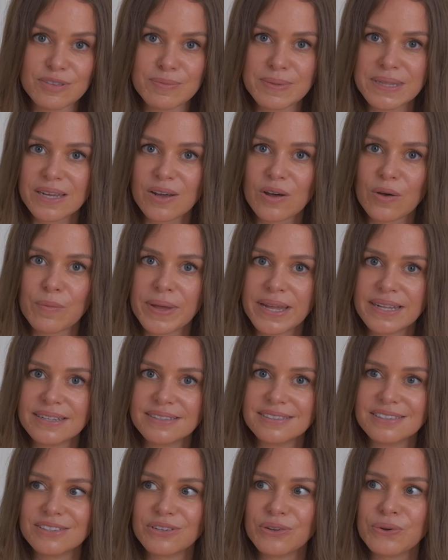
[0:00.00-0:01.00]
them in the
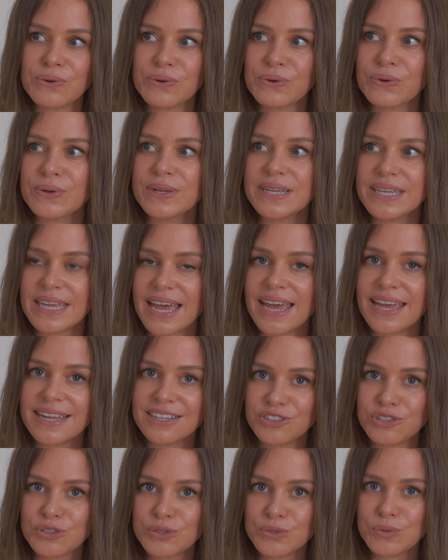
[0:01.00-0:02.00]
comments or get in
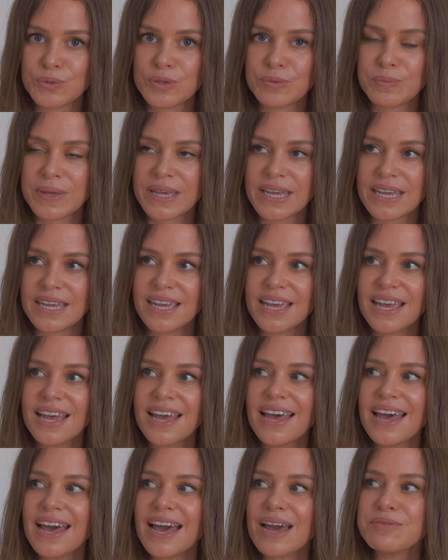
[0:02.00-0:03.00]
touch with me.
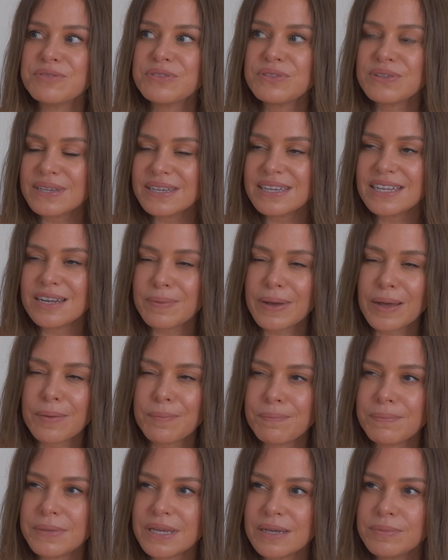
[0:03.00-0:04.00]
I'm thinking about
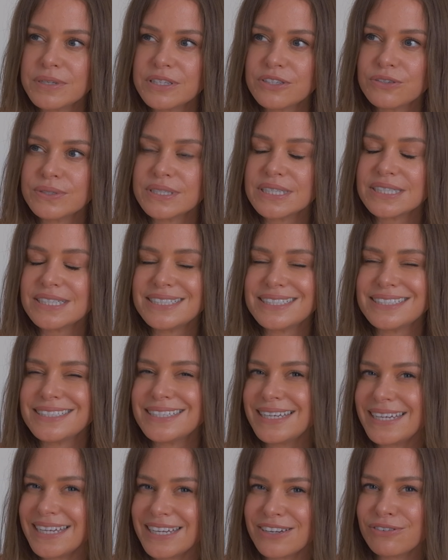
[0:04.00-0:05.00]
maybe doing an
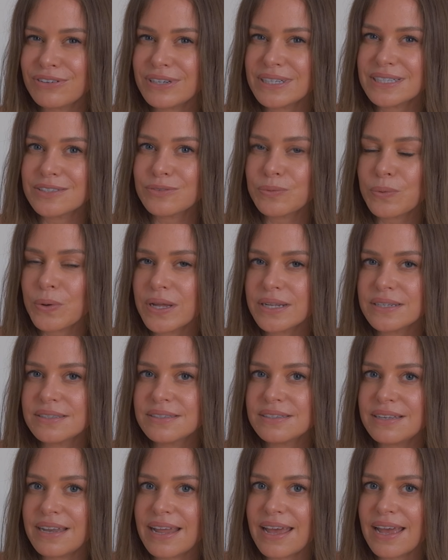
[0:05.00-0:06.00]
interiors one
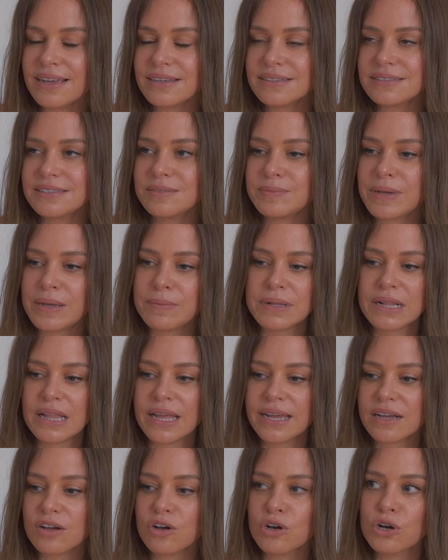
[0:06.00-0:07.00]
next, maybe
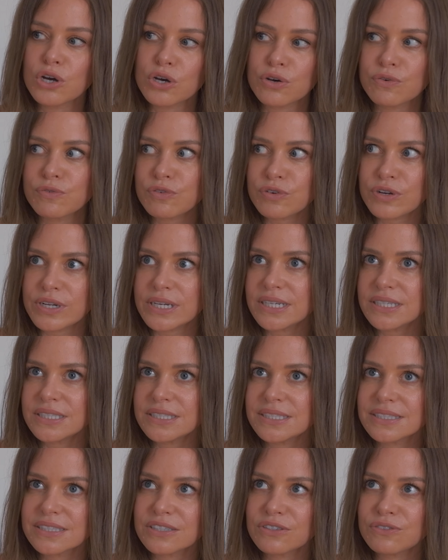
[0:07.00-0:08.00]
like uncovering and
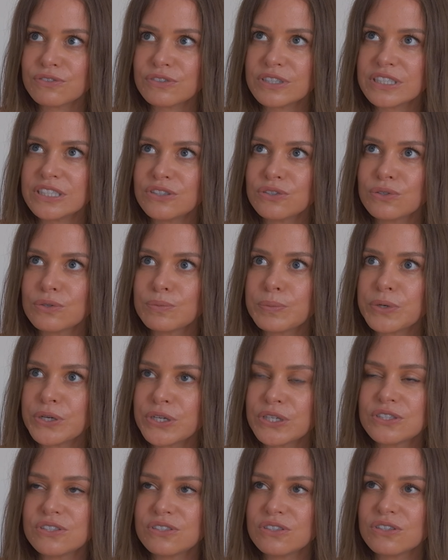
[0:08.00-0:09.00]
discovering your
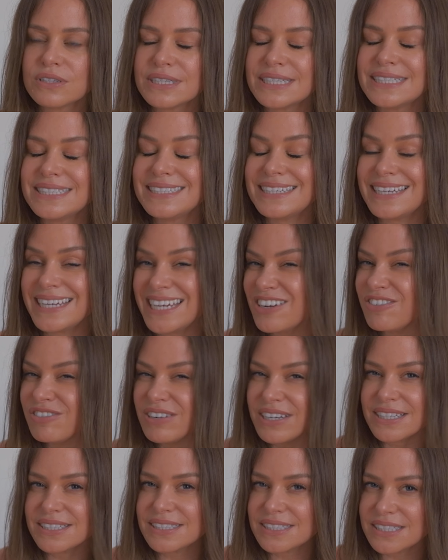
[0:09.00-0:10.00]
personal
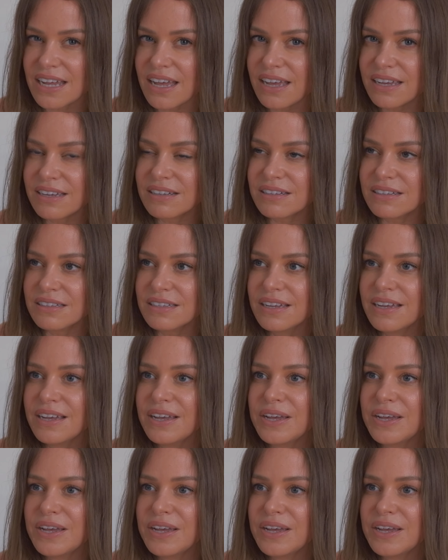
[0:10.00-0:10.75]
interior style